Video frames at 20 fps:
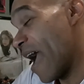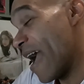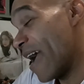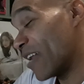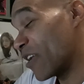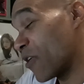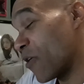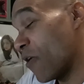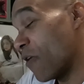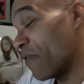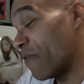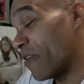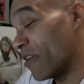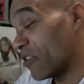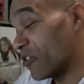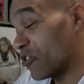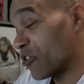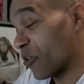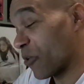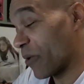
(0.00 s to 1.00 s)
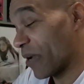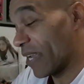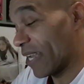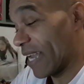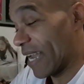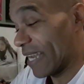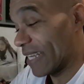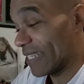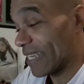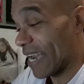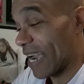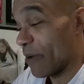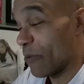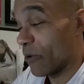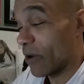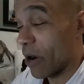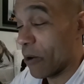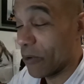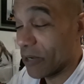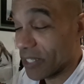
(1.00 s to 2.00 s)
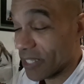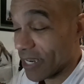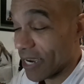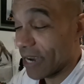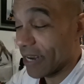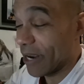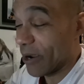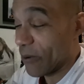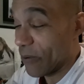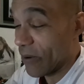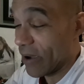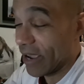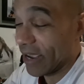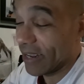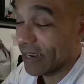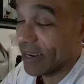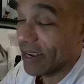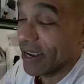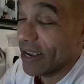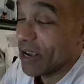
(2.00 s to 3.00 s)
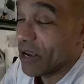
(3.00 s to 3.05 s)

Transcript: had COVID during a time when I was cutting weight.